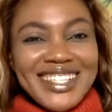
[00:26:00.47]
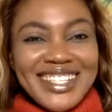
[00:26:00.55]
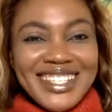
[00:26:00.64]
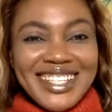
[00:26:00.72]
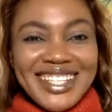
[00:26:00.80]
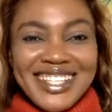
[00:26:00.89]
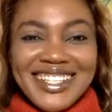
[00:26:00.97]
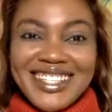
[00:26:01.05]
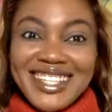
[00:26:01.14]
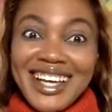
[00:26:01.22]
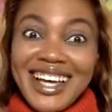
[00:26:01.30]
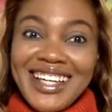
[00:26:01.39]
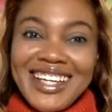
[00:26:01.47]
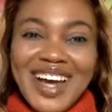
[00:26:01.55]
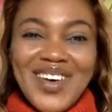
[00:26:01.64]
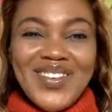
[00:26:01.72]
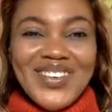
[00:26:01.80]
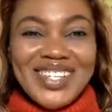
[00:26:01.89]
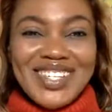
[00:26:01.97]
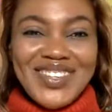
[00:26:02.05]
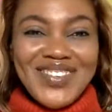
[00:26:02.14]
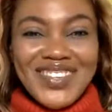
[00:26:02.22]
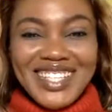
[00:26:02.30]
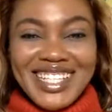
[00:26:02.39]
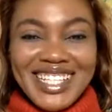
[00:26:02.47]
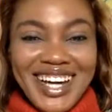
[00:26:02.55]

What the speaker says: Chikizi, an award-winning